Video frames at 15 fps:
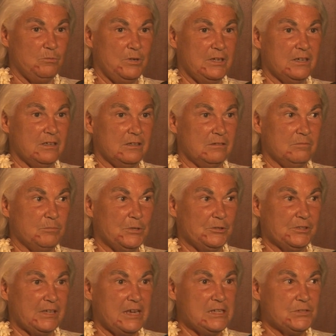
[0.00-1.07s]
we can build
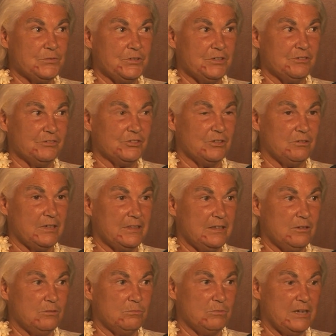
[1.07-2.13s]
a case for you. So I
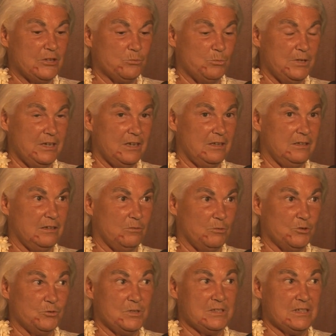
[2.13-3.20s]
think as we get, you know,
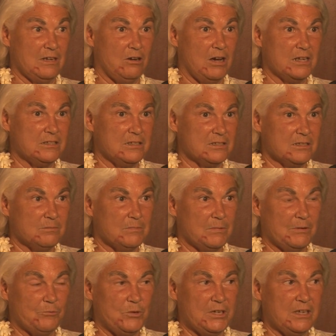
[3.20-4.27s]
once we say autism, I mean,
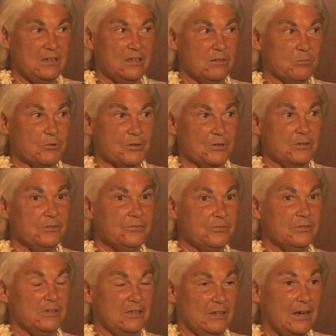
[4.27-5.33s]
if we can get proof,
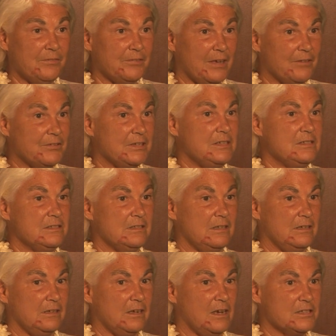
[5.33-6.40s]
enough evidence that
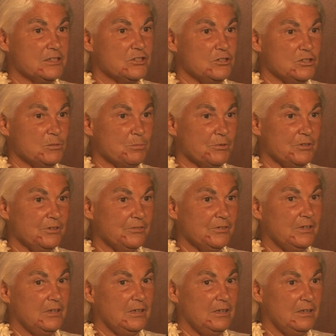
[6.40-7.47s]
it constitutes proof,
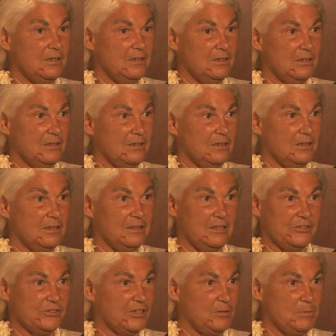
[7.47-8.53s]

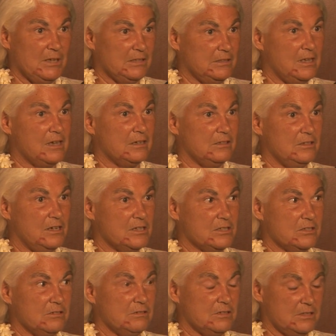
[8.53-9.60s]
there's going to be a lot of
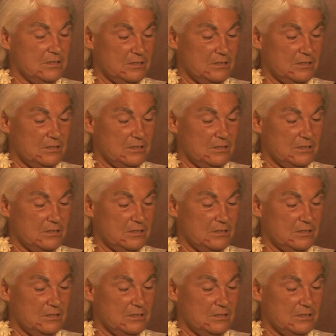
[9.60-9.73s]
lawsuits.